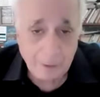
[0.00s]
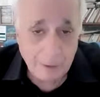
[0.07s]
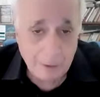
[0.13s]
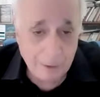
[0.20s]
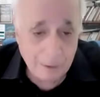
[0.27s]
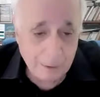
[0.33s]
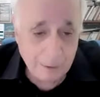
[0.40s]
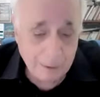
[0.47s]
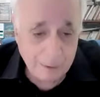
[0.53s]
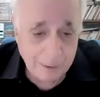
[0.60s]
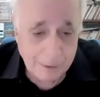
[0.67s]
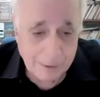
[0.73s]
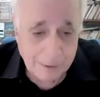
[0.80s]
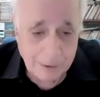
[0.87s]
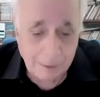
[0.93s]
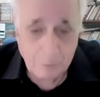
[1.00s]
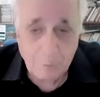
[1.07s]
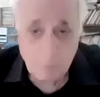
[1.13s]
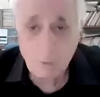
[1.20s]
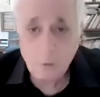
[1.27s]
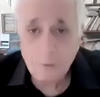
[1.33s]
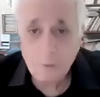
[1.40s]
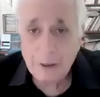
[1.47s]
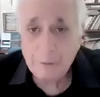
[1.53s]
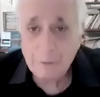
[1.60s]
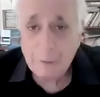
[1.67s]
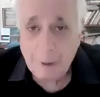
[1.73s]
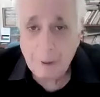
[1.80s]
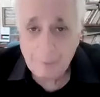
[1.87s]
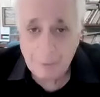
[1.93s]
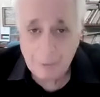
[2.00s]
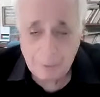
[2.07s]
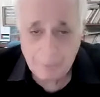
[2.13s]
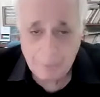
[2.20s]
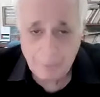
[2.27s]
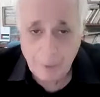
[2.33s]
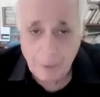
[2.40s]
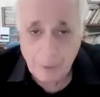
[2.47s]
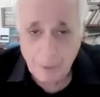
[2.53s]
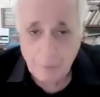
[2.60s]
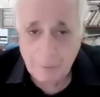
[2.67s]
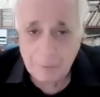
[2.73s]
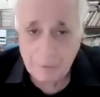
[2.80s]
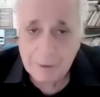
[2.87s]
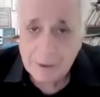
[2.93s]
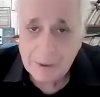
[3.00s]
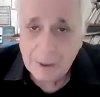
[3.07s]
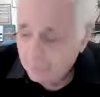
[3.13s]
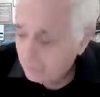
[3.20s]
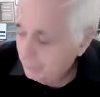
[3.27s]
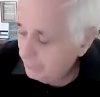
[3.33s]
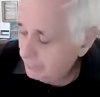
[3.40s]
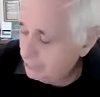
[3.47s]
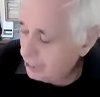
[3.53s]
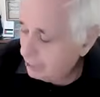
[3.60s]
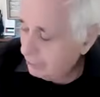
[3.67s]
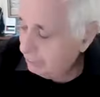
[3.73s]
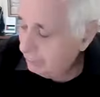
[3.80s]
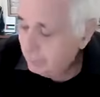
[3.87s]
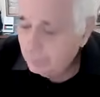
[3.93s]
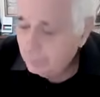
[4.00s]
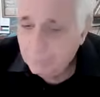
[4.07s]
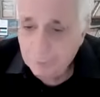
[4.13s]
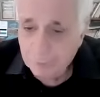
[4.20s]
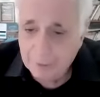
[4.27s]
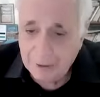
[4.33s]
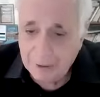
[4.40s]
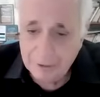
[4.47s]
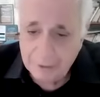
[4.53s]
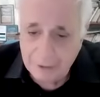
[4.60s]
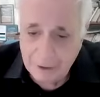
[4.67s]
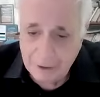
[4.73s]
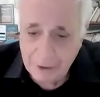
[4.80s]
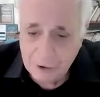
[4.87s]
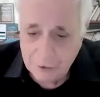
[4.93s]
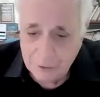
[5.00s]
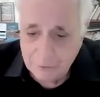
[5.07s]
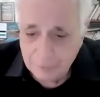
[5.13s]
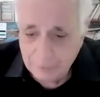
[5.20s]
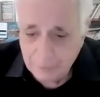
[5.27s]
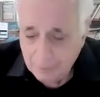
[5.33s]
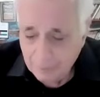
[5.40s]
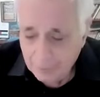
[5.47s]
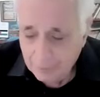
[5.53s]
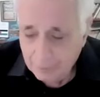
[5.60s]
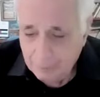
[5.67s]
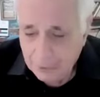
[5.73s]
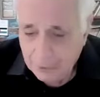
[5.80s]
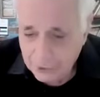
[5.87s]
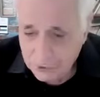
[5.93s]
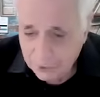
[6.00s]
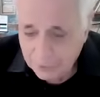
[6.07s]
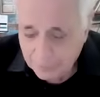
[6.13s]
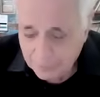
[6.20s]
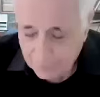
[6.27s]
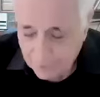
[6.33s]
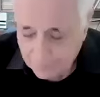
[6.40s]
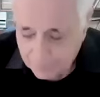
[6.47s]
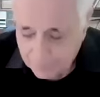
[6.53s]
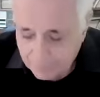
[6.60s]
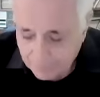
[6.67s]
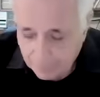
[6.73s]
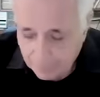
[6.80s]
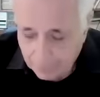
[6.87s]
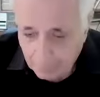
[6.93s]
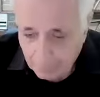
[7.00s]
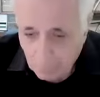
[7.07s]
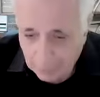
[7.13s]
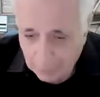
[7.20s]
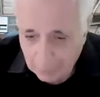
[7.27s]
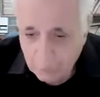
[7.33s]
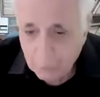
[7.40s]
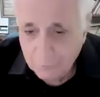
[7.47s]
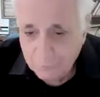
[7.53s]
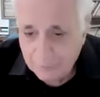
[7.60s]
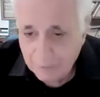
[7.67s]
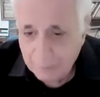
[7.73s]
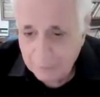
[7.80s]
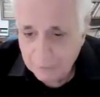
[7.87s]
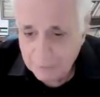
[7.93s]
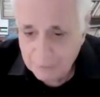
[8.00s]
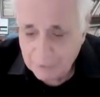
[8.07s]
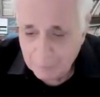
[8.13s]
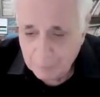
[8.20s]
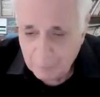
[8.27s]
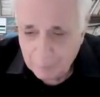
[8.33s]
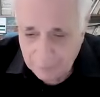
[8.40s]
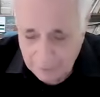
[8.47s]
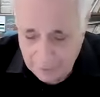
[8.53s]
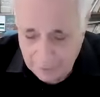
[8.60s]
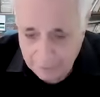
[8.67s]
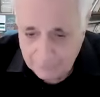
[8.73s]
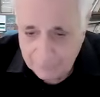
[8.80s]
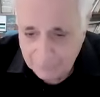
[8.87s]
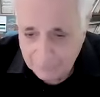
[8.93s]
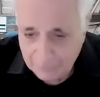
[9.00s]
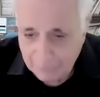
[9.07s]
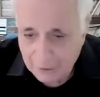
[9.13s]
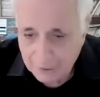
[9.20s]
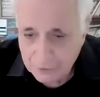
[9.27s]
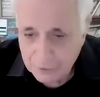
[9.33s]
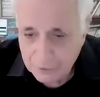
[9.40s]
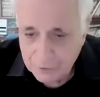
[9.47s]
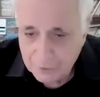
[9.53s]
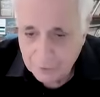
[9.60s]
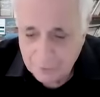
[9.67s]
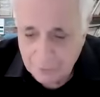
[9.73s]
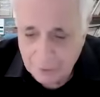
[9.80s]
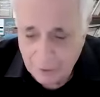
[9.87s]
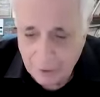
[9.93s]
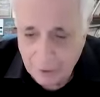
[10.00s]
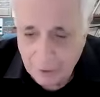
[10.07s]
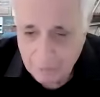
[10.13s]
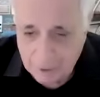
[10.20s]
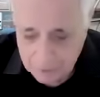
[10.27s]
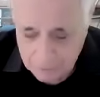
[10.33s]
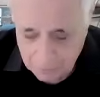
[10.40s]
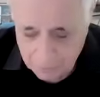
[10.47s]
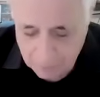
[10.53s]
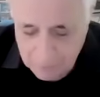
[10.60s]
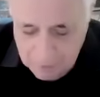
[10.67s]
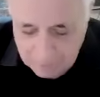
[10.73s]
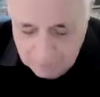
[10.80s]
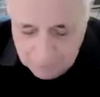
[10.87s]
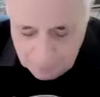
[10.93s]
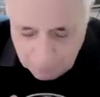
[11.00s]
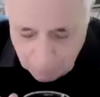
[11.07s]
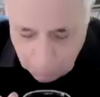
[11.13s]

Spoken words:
As some of you may remember, when the Secretary General of the United Nations mentioned that while condemning some of the actions of the Hamas on the 7th of